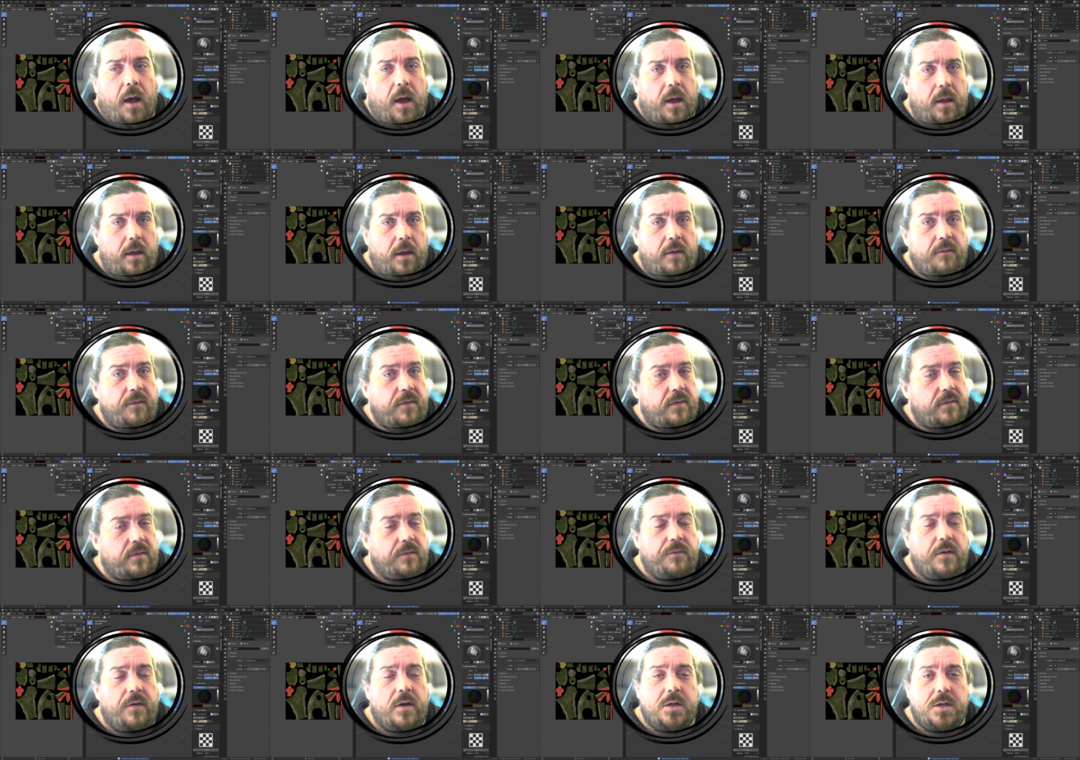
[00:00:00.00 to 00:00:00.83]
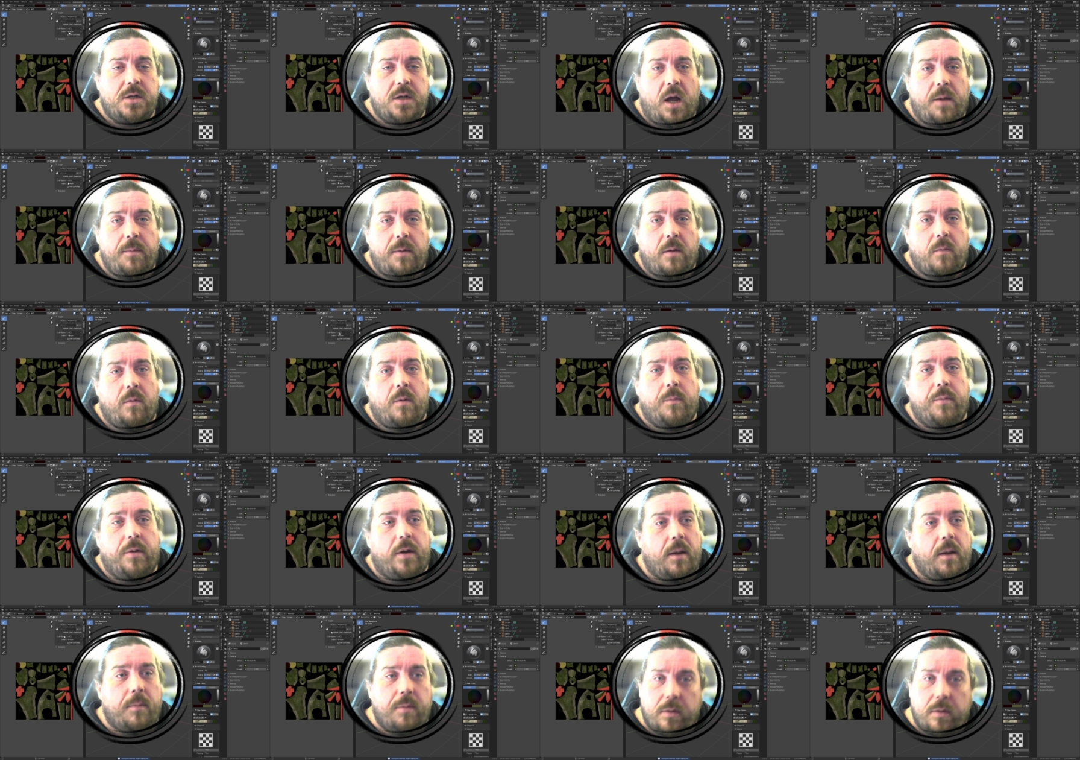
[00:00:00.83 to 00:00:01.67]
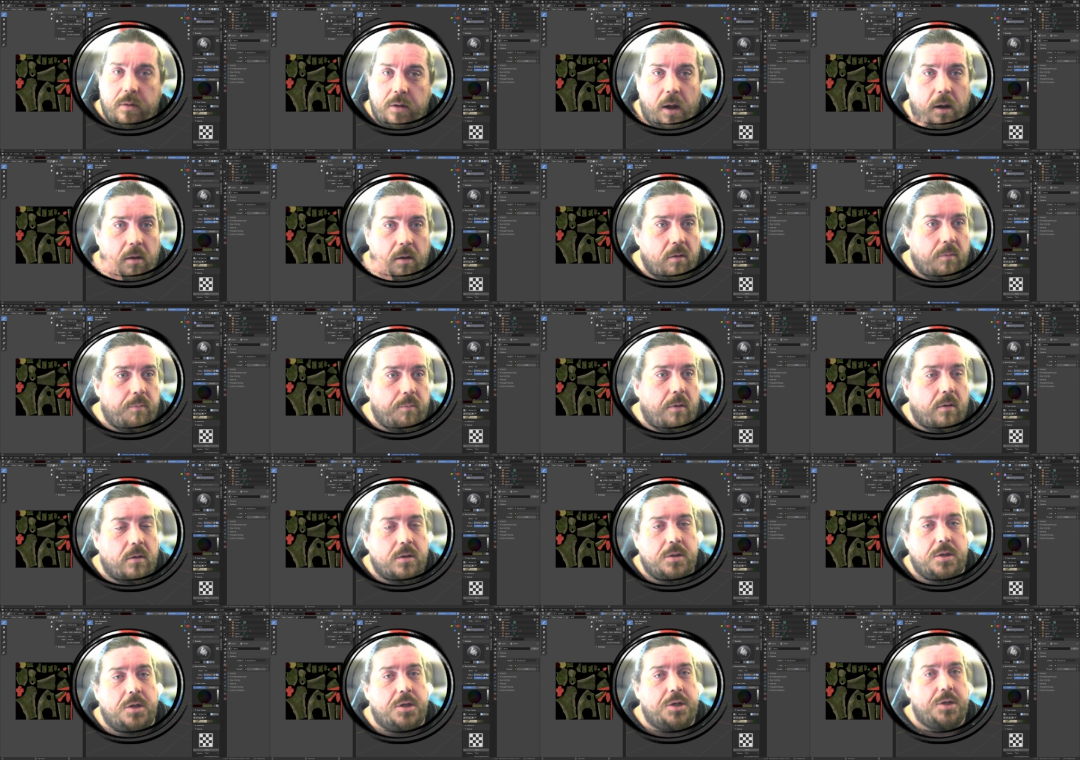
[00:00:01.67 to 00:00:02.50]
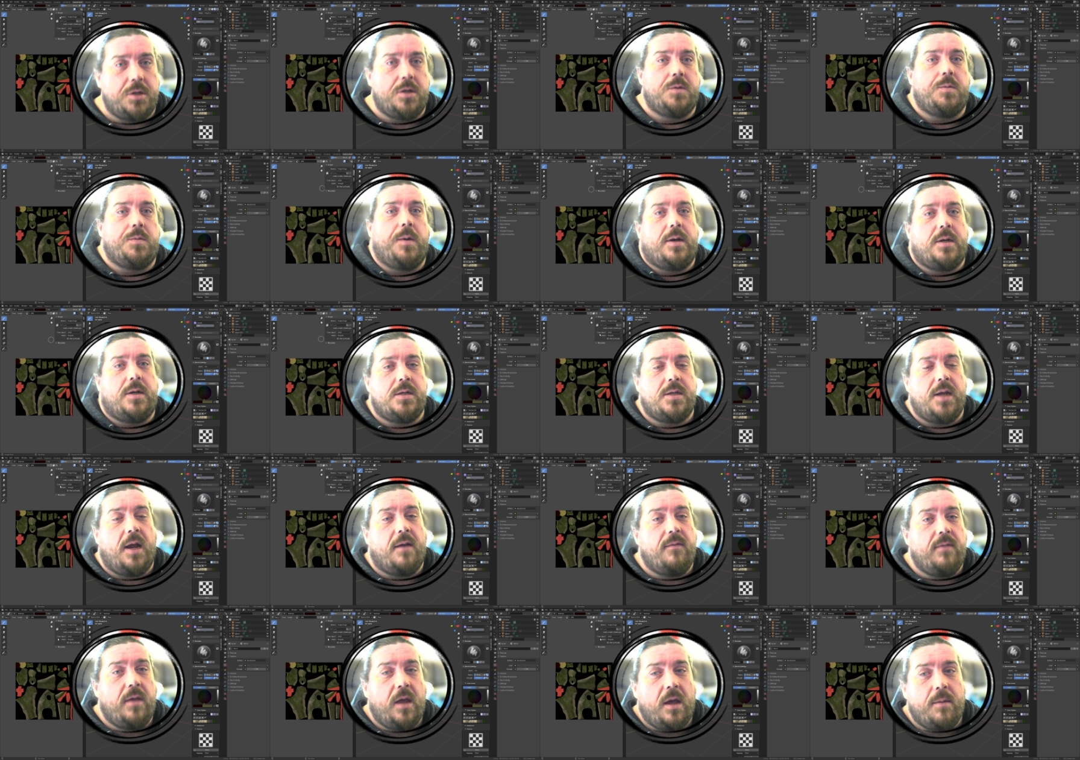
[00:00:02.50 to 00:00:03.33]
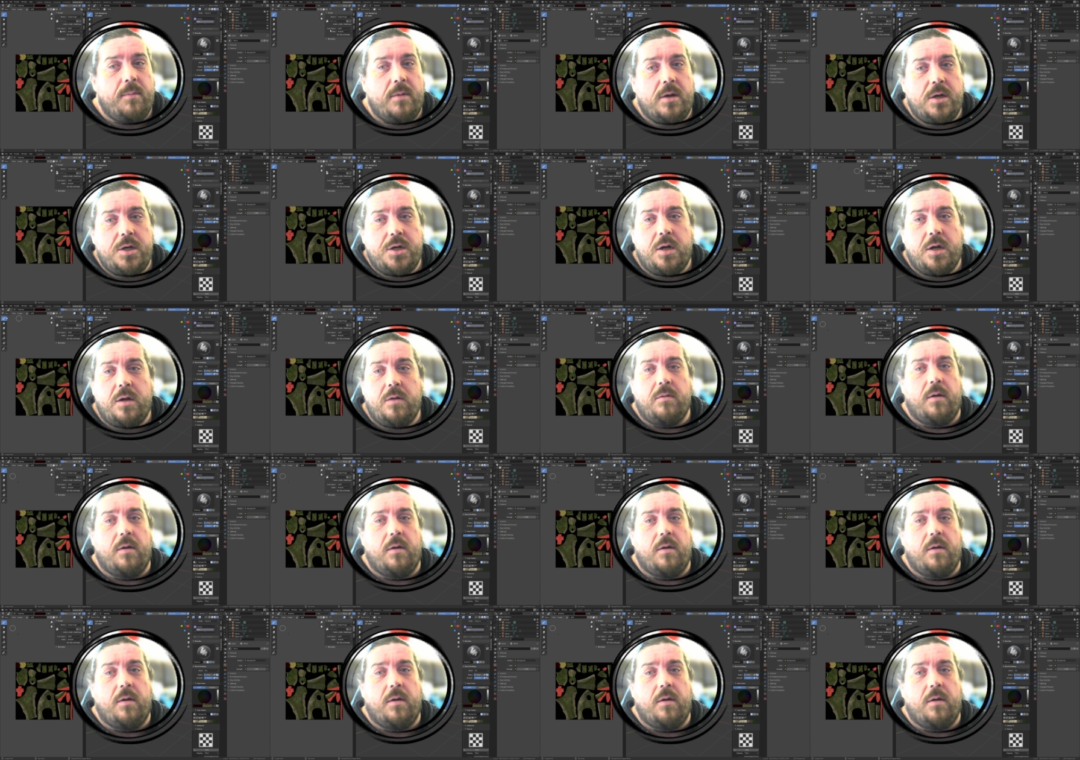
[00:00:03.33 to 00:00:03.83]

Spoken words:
If it's the first time, it will bring up a dialog box to choose where to save the image to,